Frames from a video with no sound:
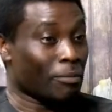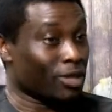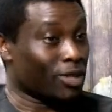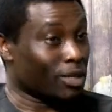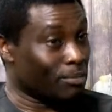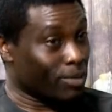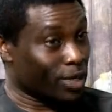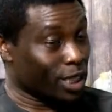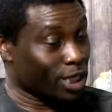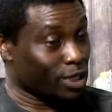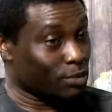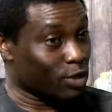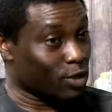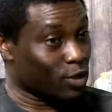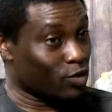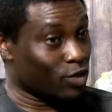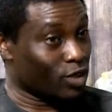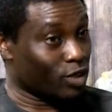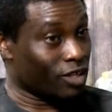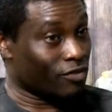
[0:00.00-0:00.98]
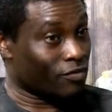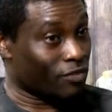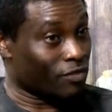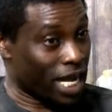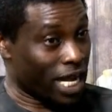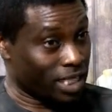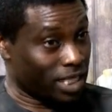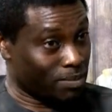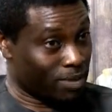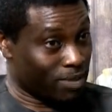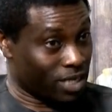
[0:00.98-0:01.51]
I'm the bridge between the
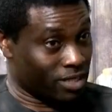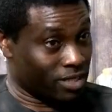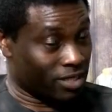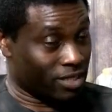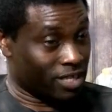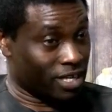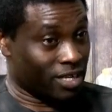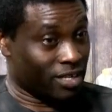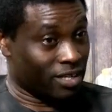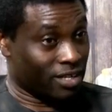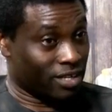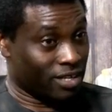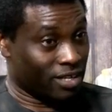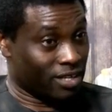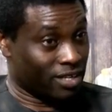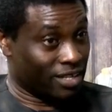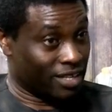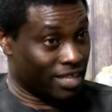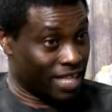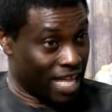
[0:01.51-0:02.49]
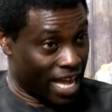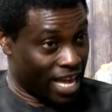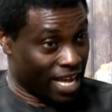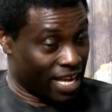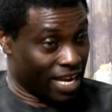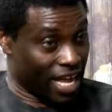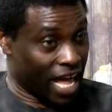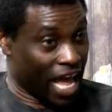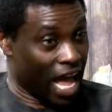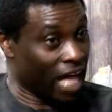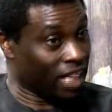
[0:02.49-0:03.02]
vice president
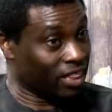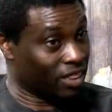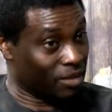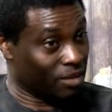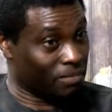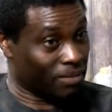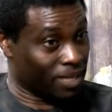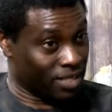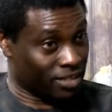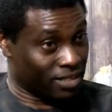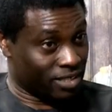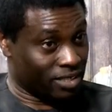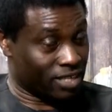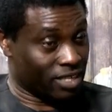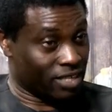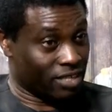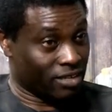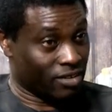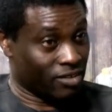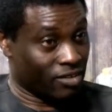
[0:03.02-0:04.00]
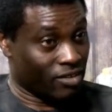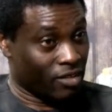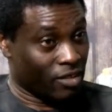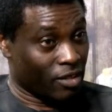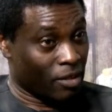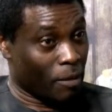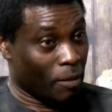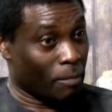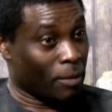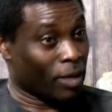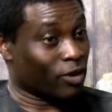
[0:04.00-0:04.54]
then and the president,
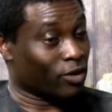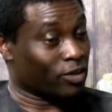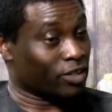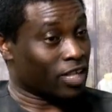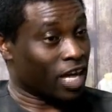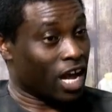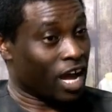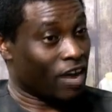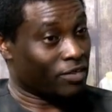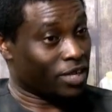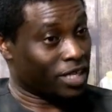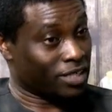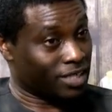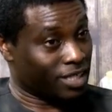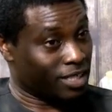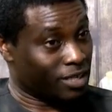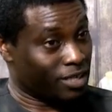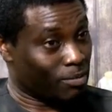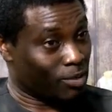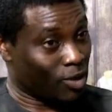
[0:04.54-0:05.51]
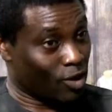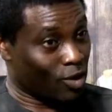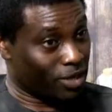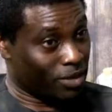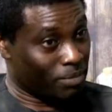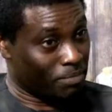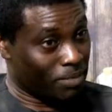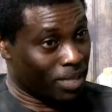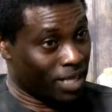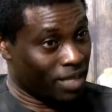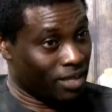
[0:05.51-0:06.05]
because I have Katsina blood
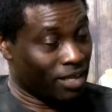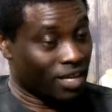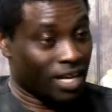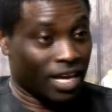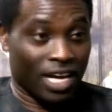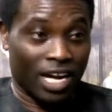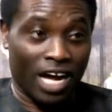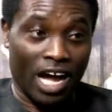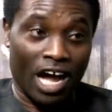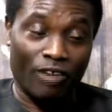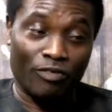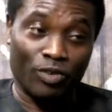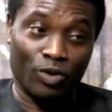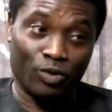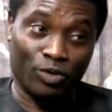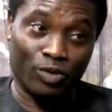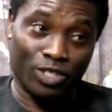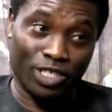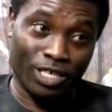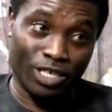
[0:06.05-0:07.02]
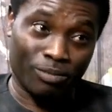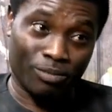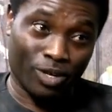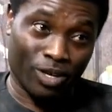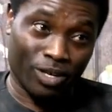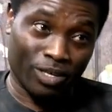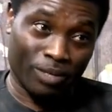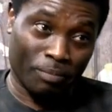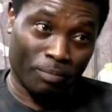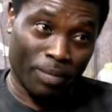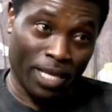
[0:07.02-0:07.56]
in me, and I have Ogun State
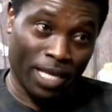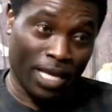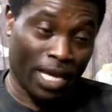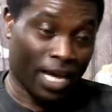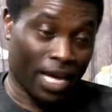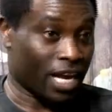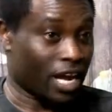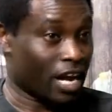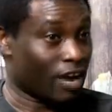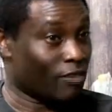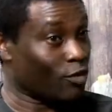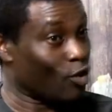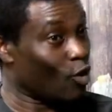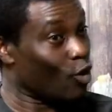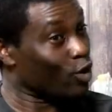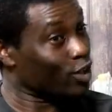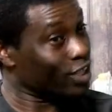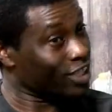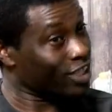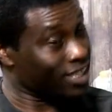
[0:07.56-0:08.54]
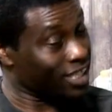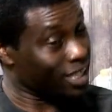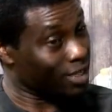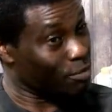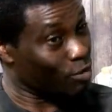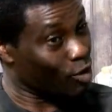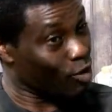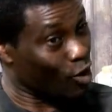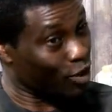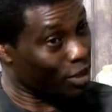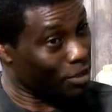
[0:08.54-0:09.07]
blood in me, and I have all the
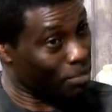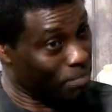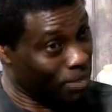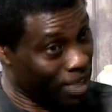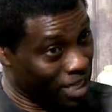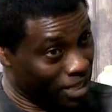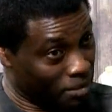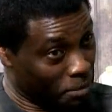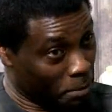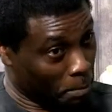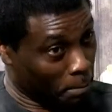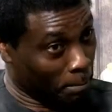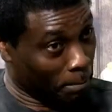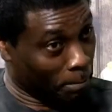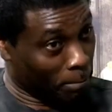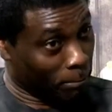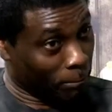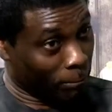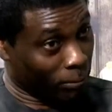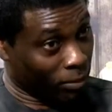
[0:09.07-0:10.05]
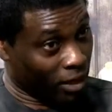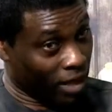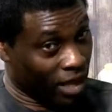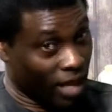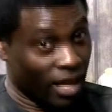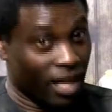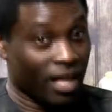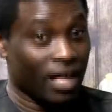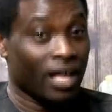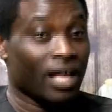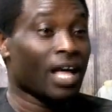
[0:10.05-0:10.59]
state blood in me.
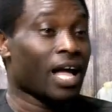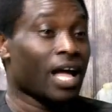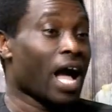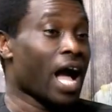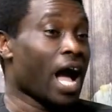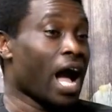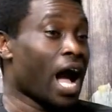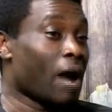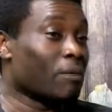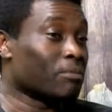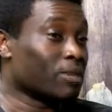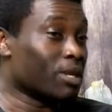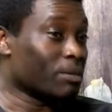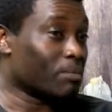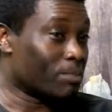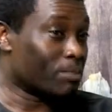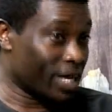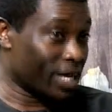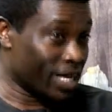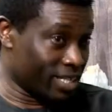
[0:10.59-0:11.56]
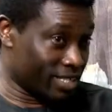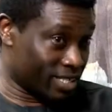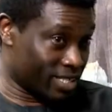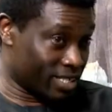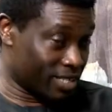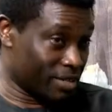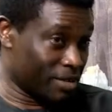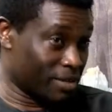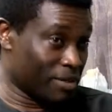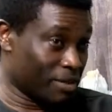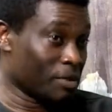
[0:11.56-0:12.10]
Yeah? I'm the
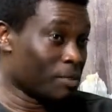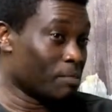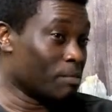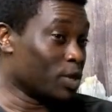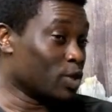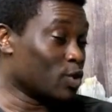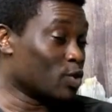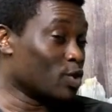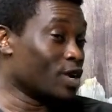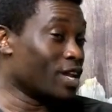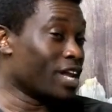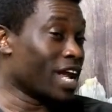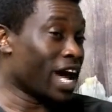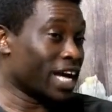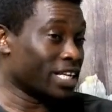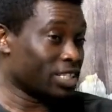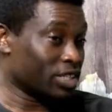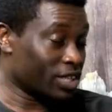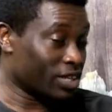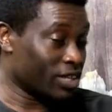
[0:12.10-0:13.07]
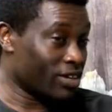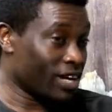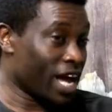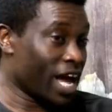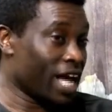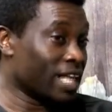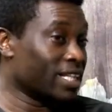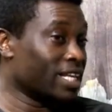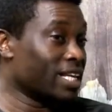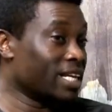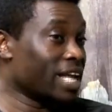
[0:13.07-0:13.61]
bridge between Nigeria
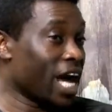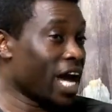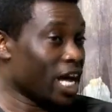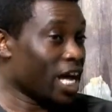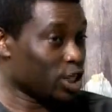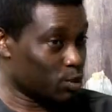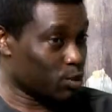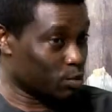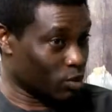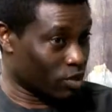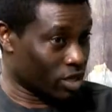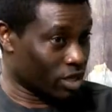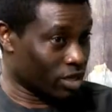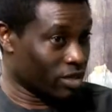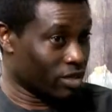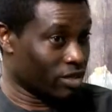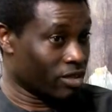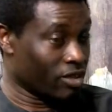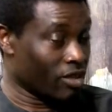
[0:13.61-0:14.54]
and the diaspora.